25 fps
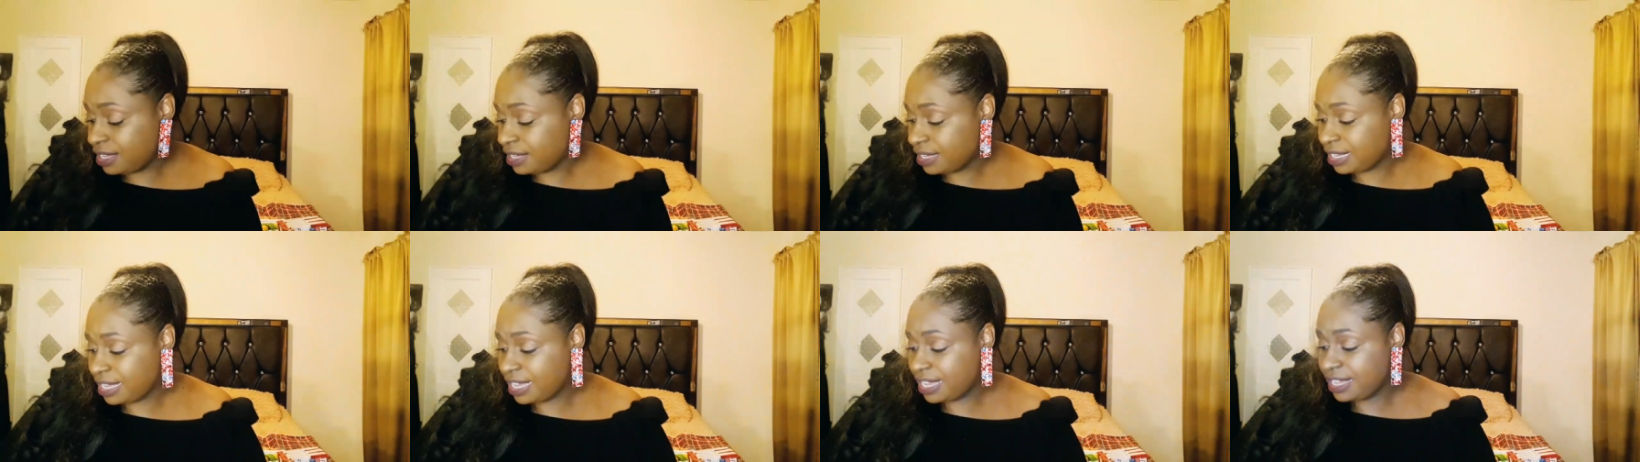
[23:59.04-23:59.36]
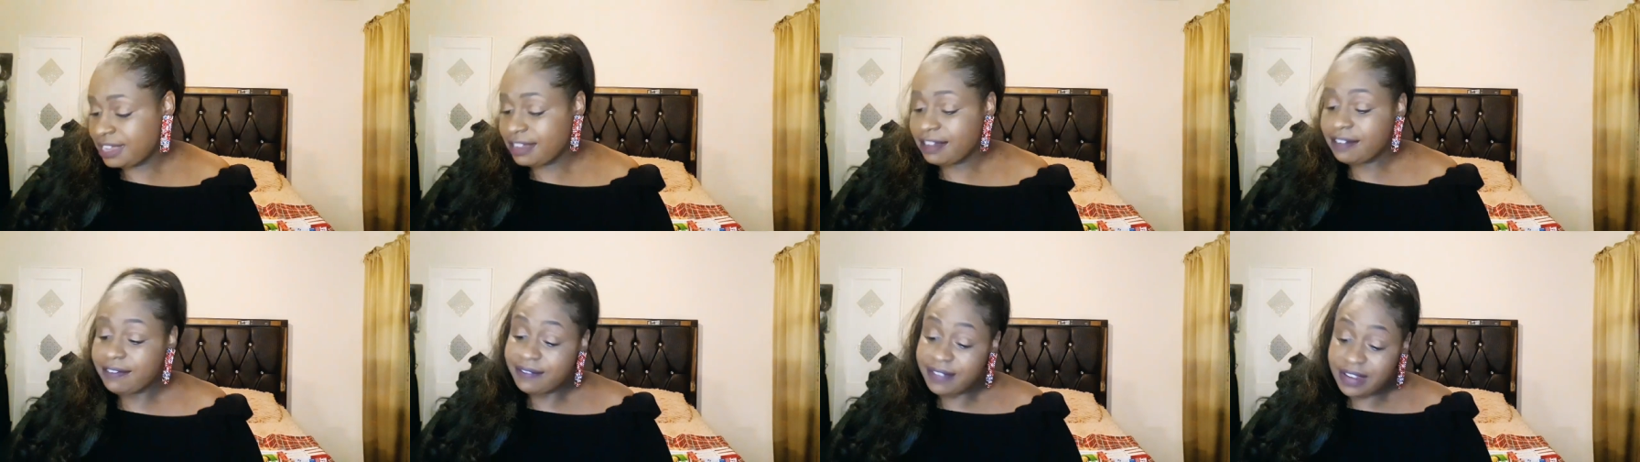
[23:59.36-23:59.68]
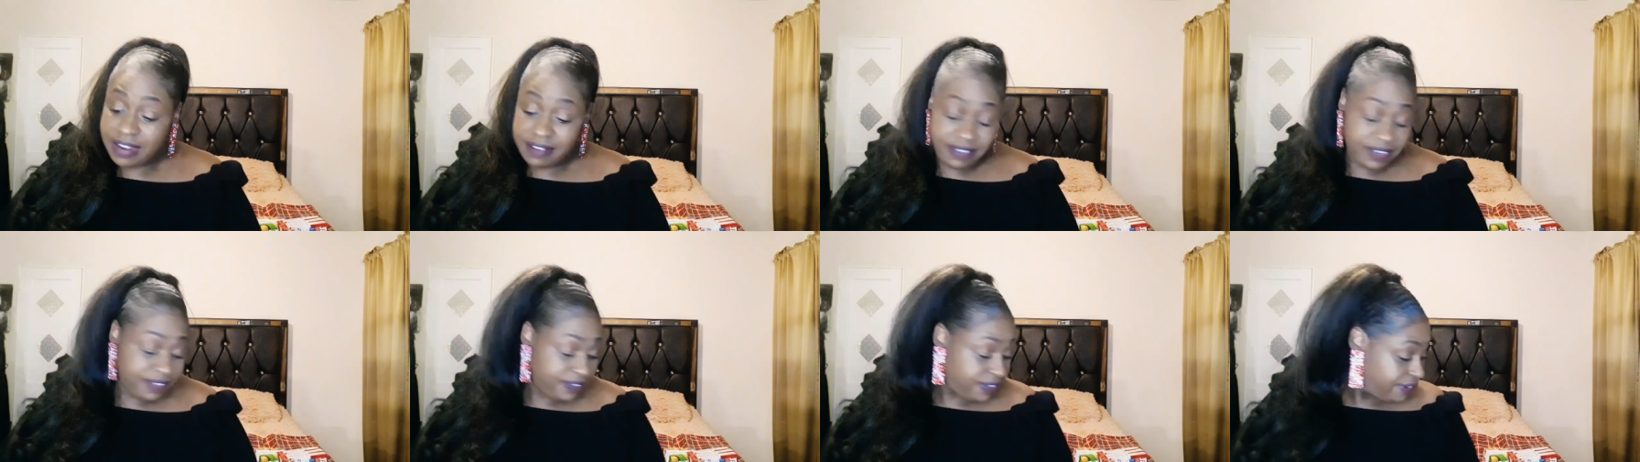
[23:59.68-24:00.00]
Okay,
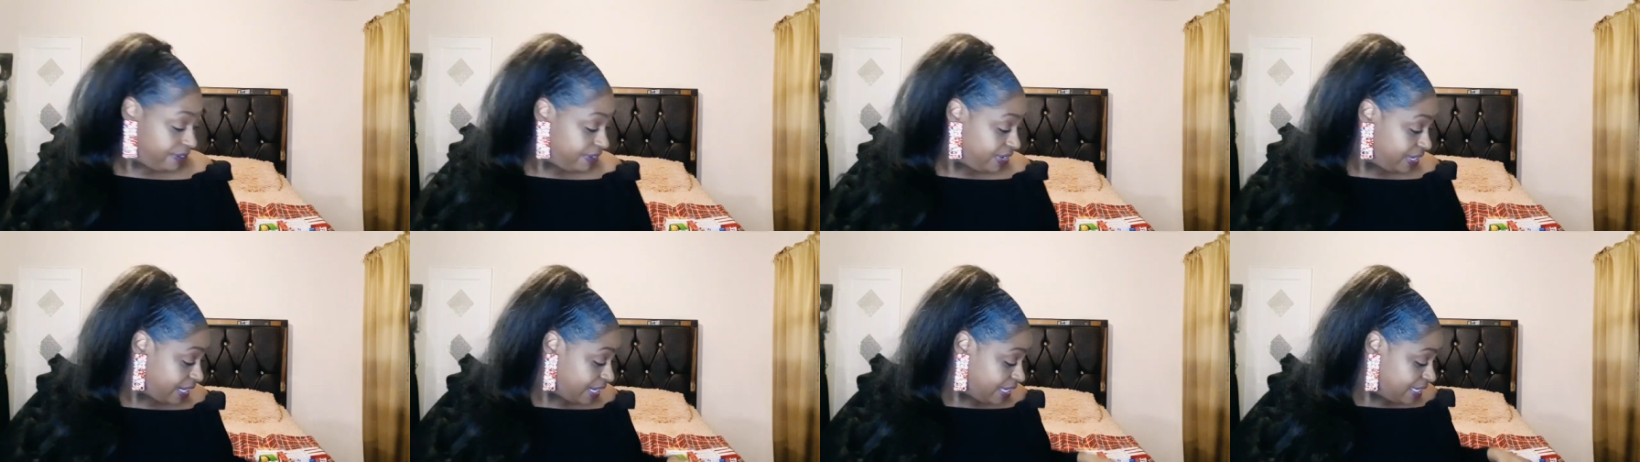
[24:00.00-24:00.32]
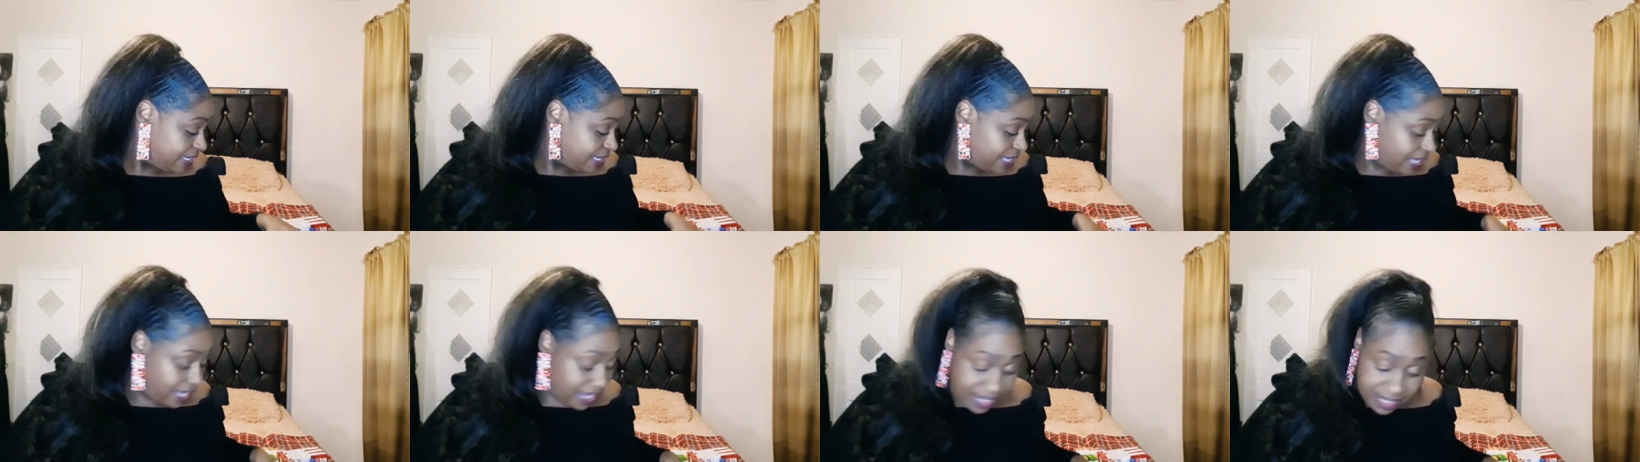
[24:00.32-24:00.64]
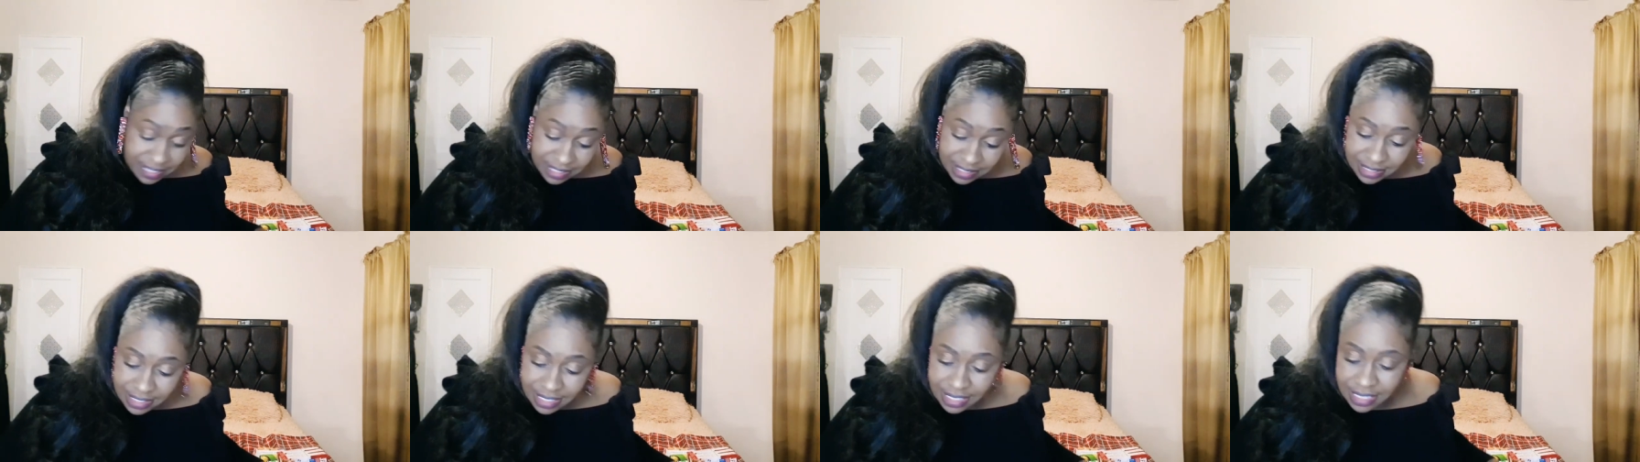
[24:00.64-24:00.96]
very, very nice
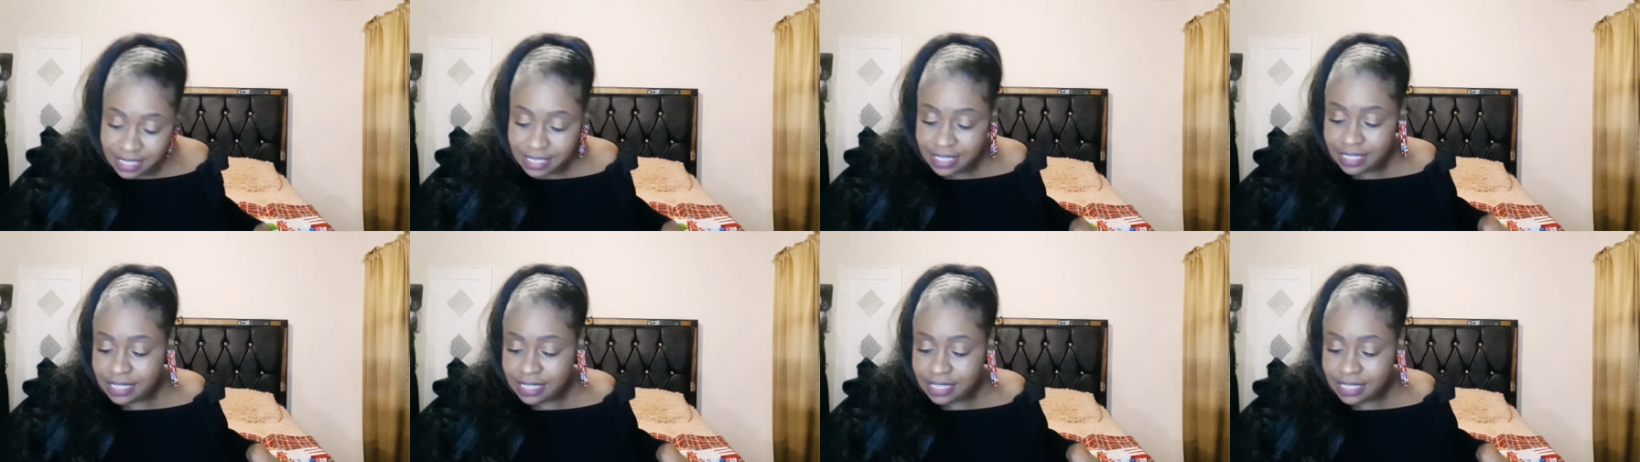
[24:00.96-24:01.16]
size.